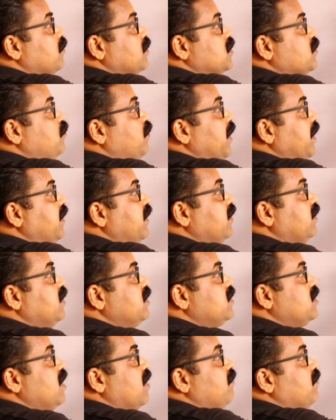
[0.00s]
split
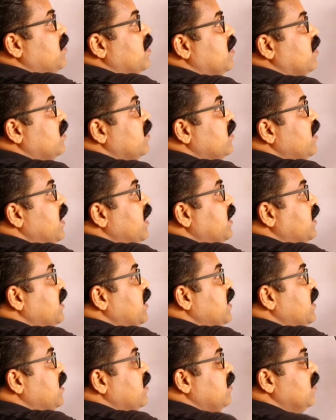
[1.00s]
this number
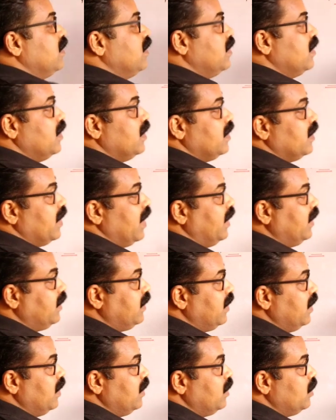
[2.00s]
18.
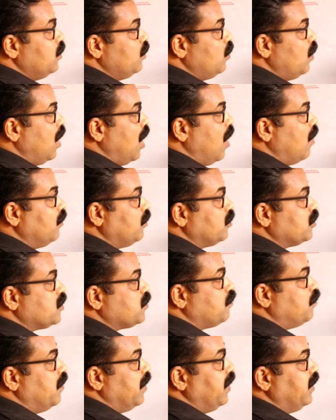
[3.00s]
18 you have to
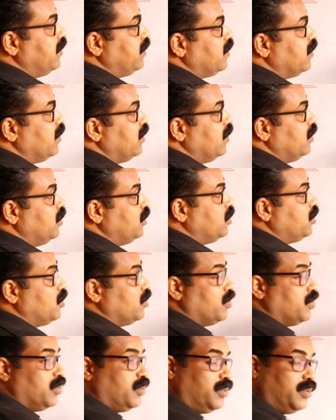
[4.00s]
split
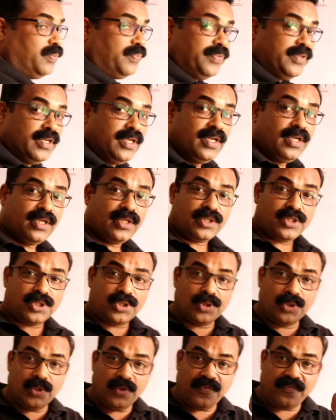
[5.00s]
into
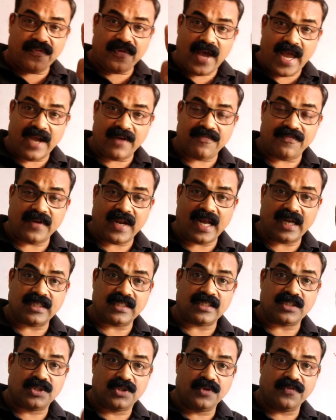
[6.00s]
2
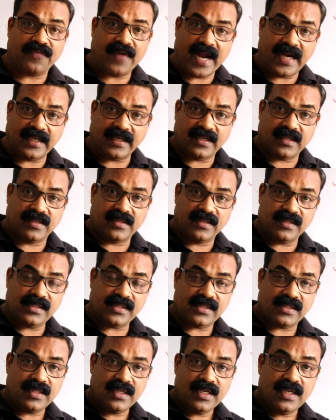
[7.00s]

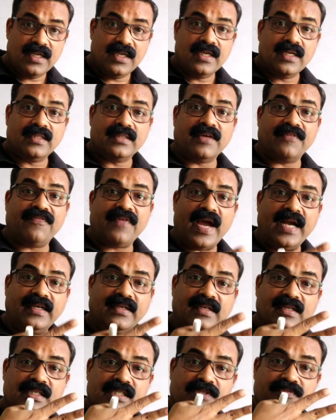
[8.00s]
factors. The
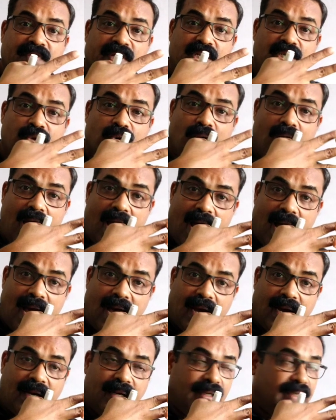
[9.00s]
factors when you
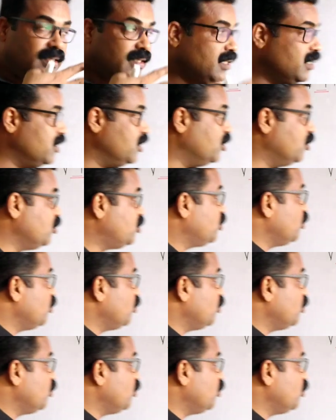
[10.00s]
add, you